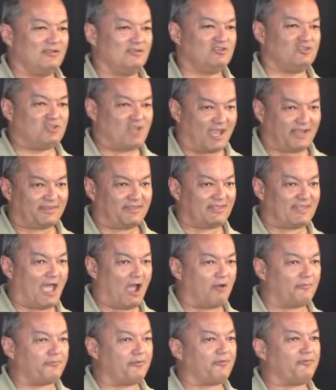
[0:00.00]
Checked it
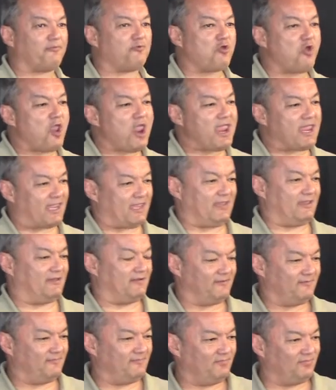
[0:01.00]
out for free.
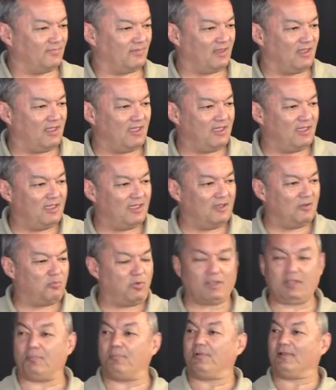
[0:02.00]

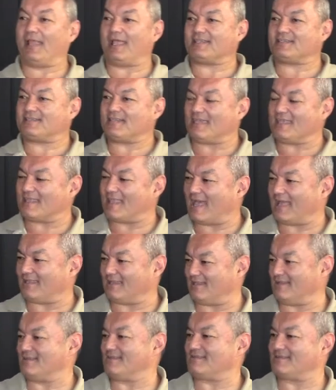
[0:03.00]
What a blessing that
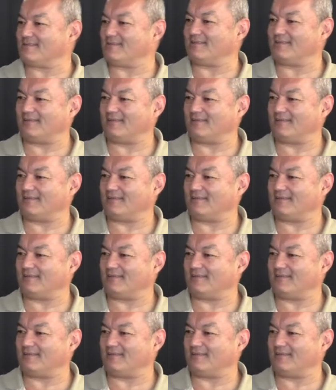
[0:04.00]
is.